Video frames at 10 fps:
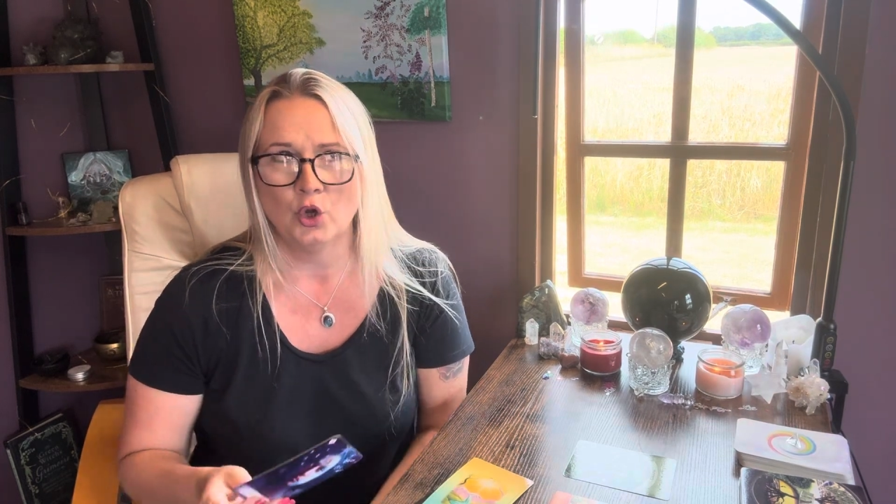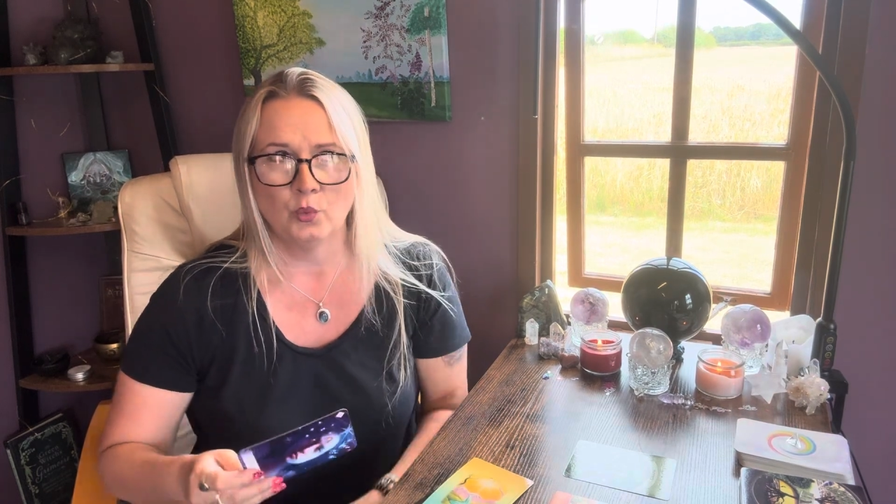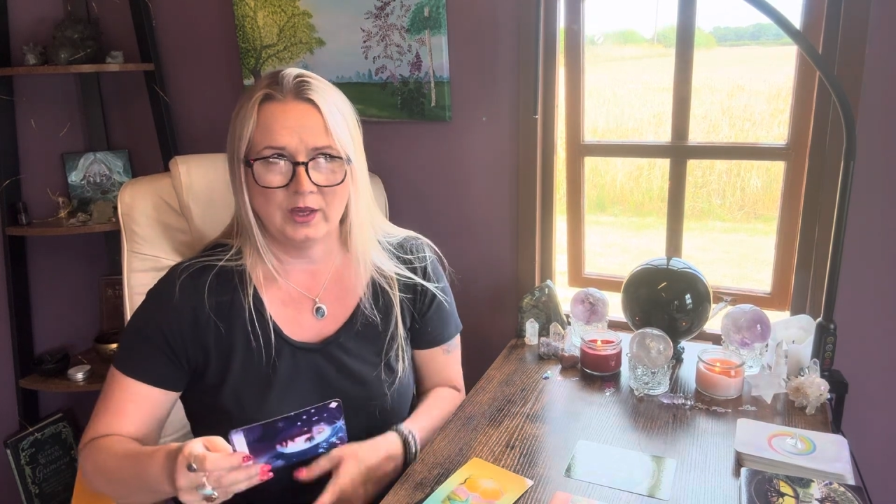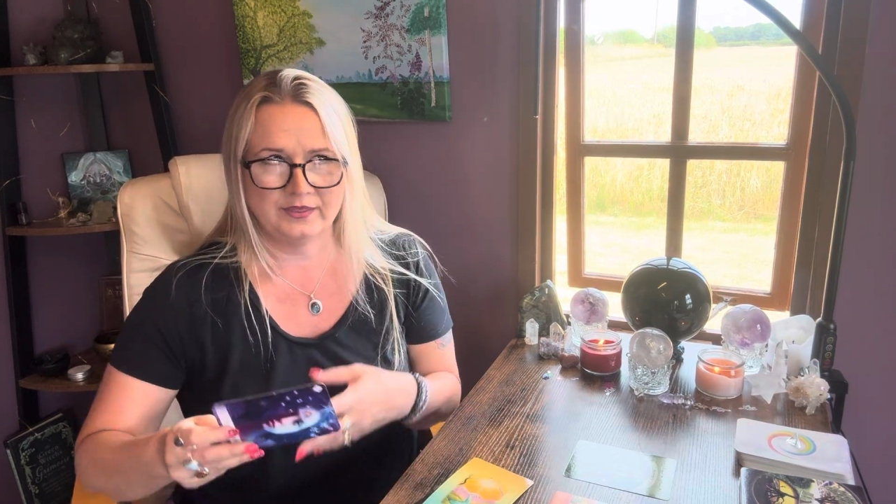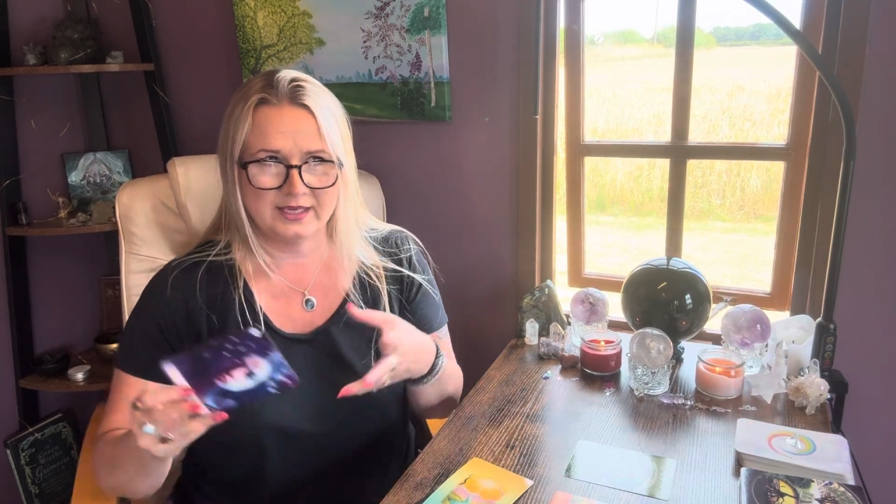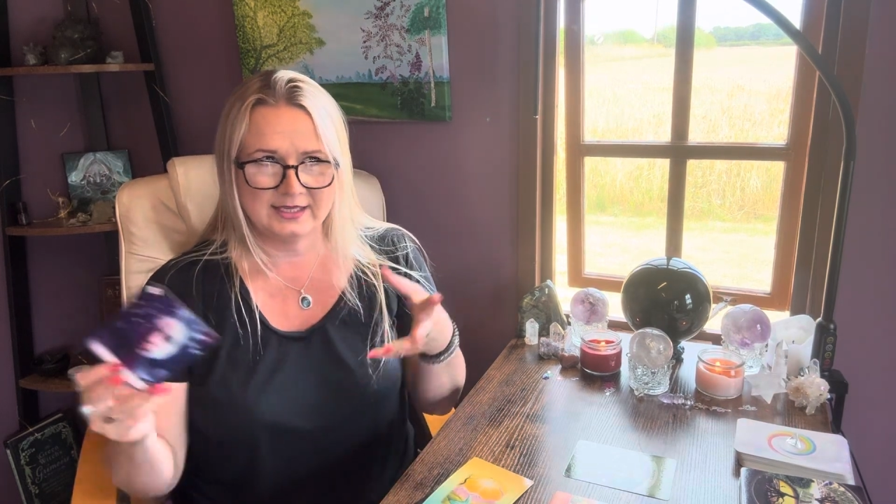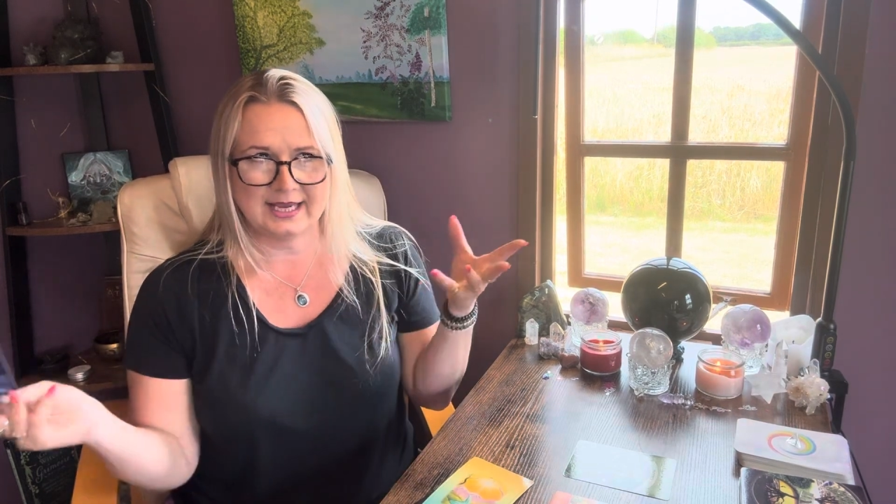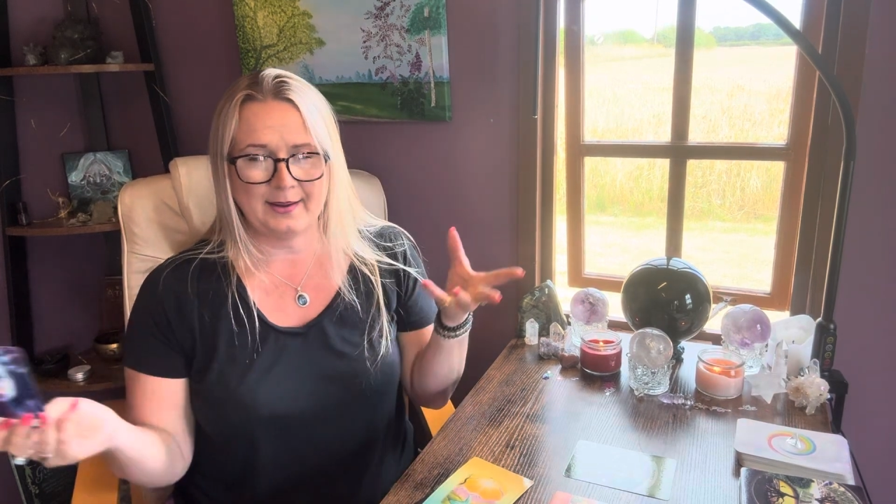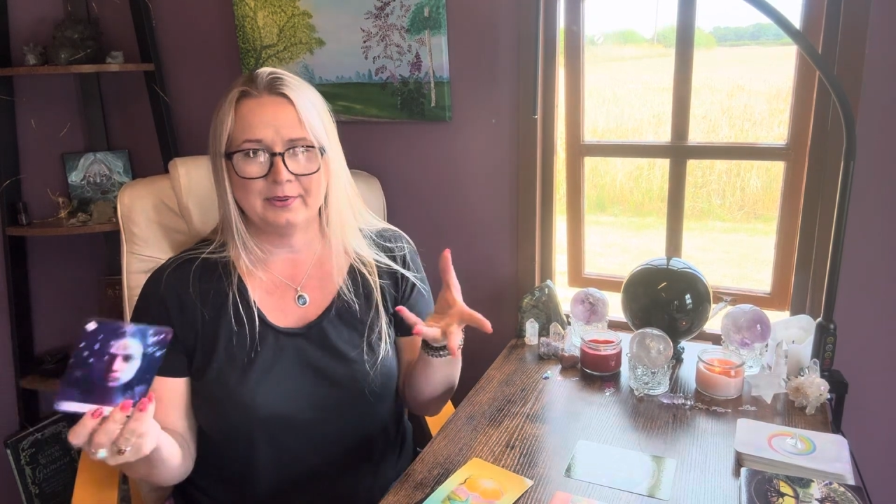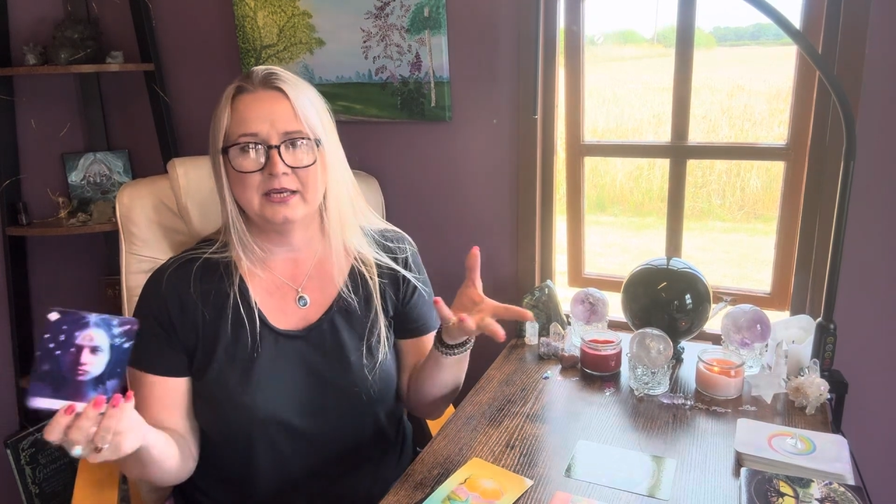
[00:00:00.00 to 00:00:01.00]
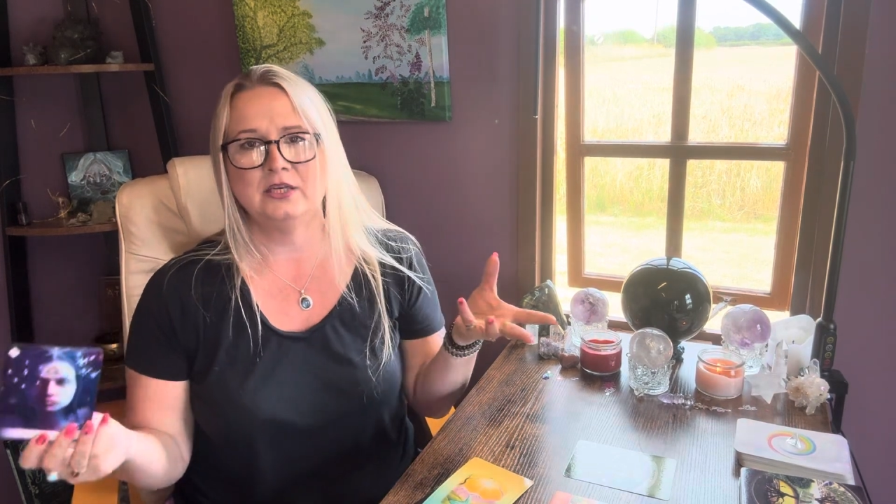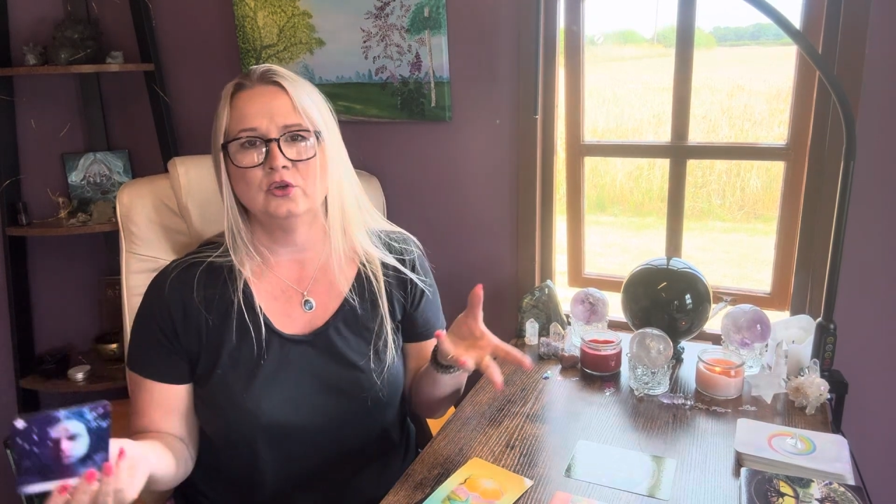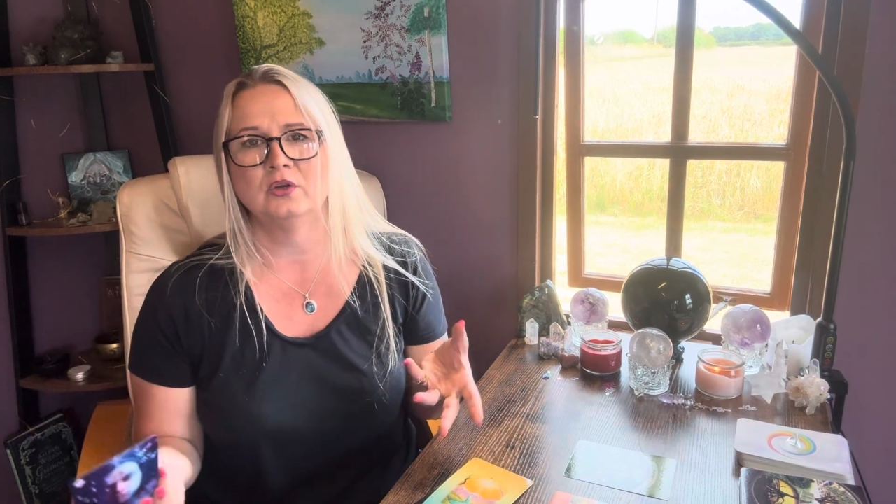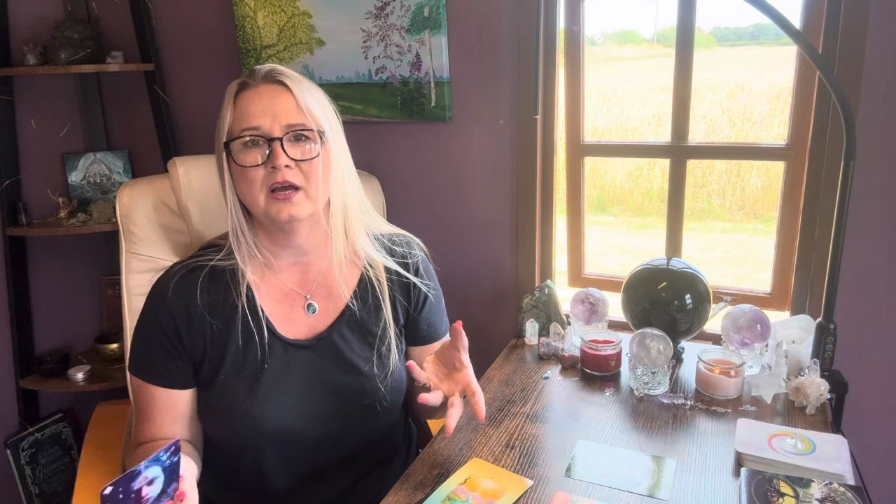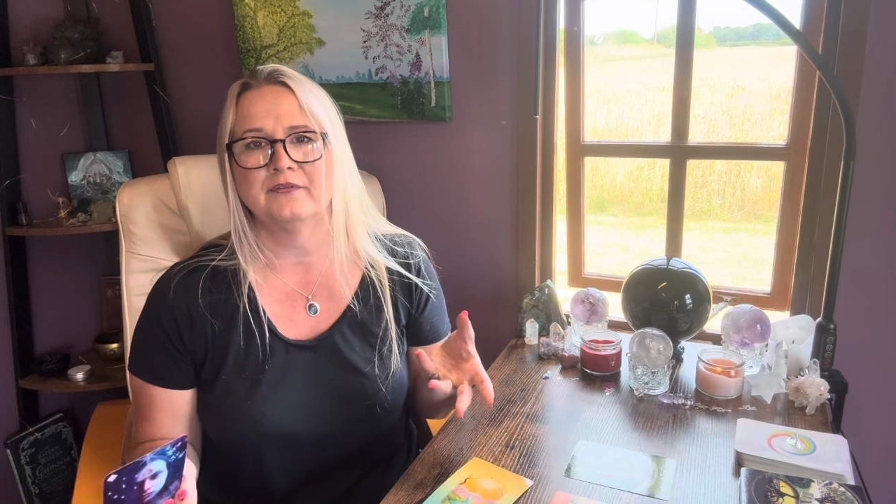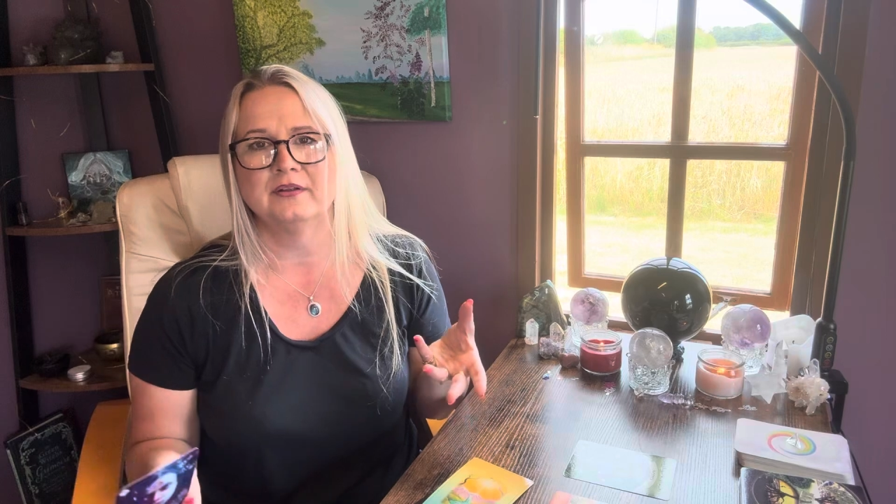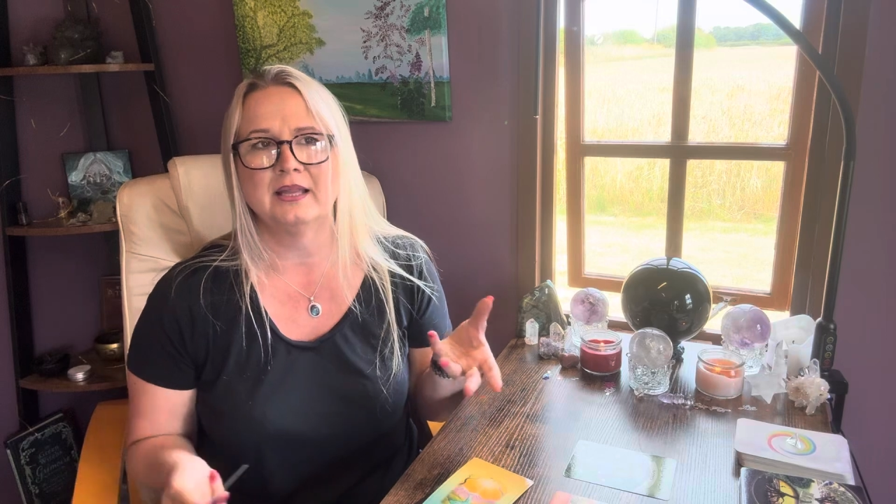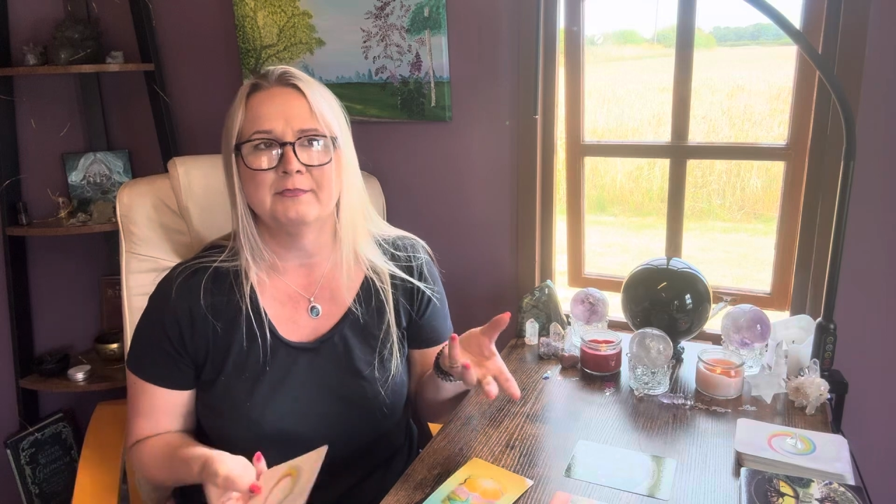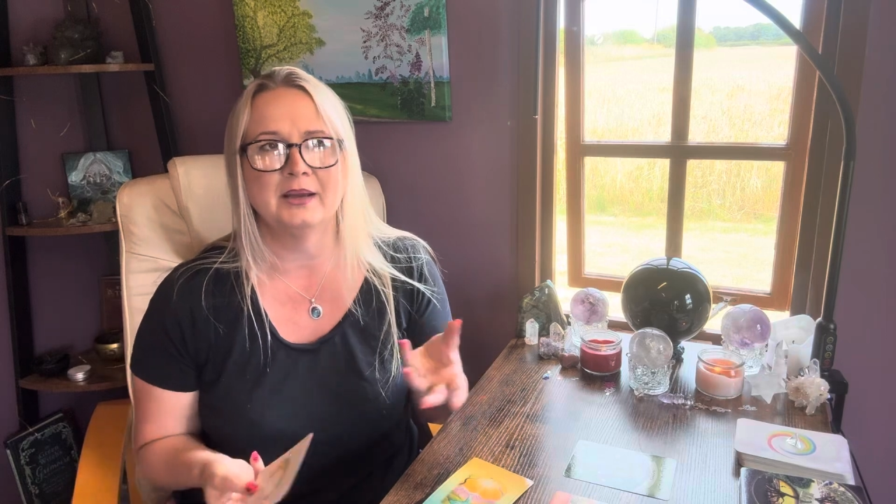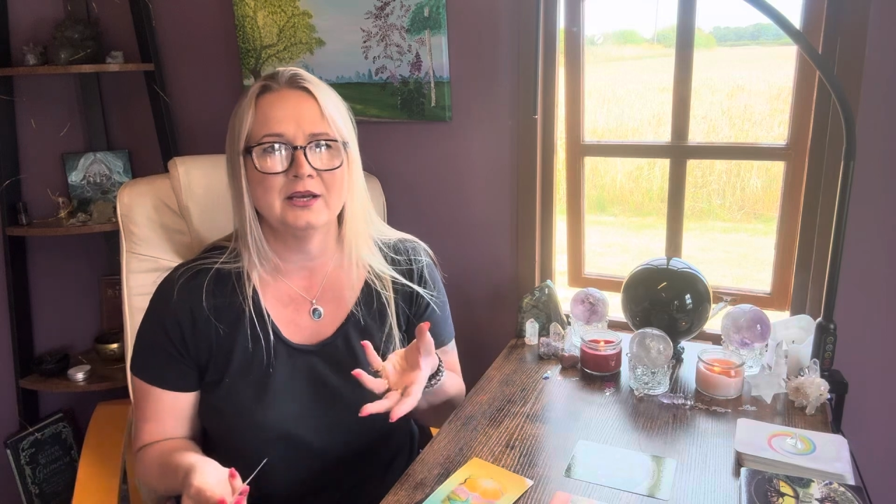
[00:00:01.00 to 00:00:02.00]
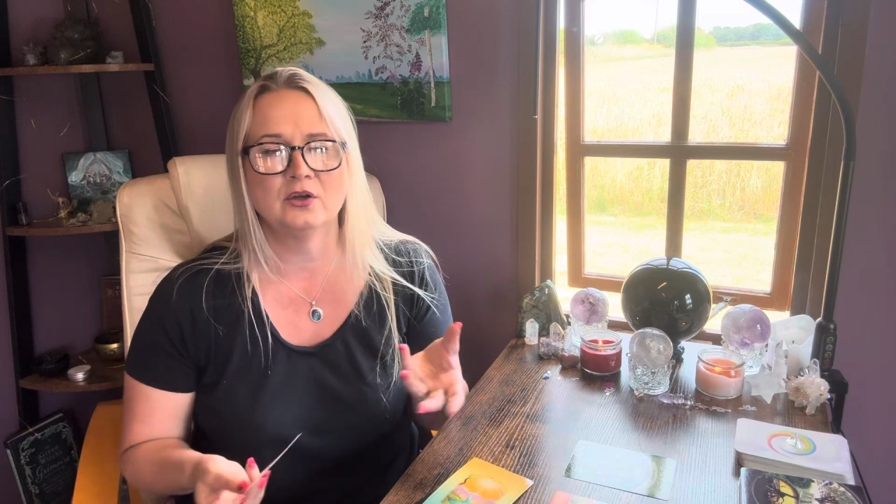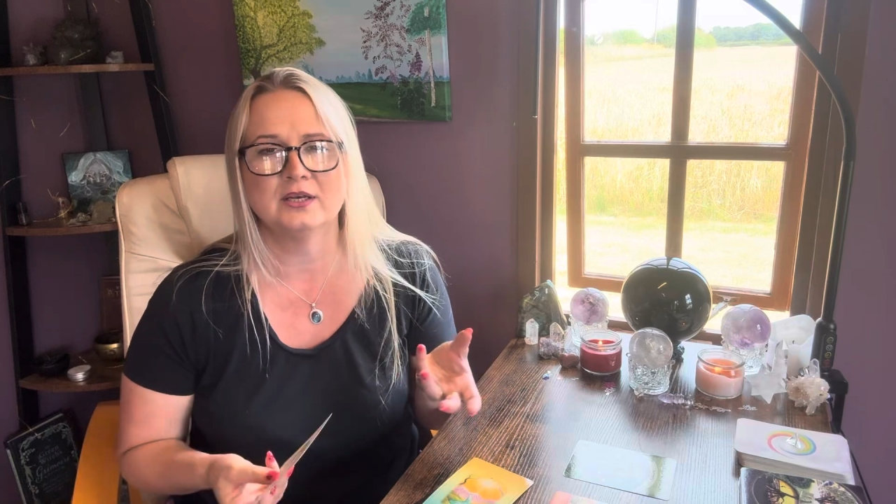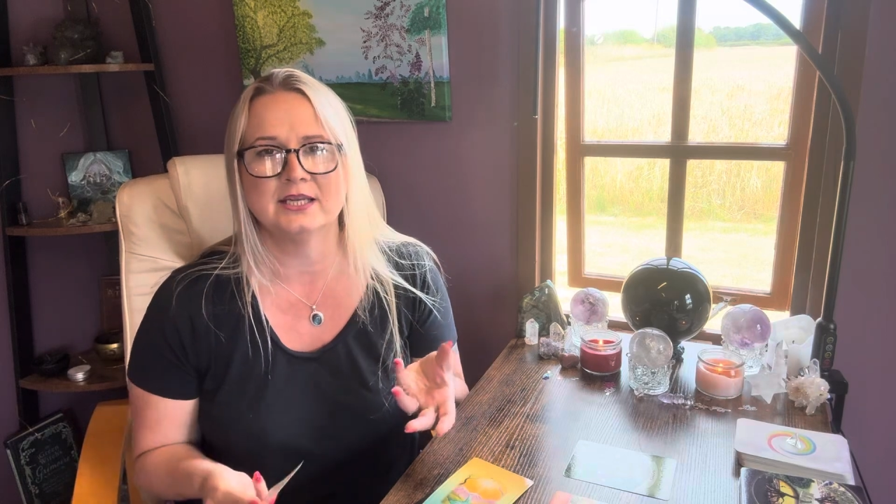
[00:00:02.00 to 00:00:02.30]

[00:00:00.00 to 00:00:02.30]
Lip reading: where things happen in your life and they may not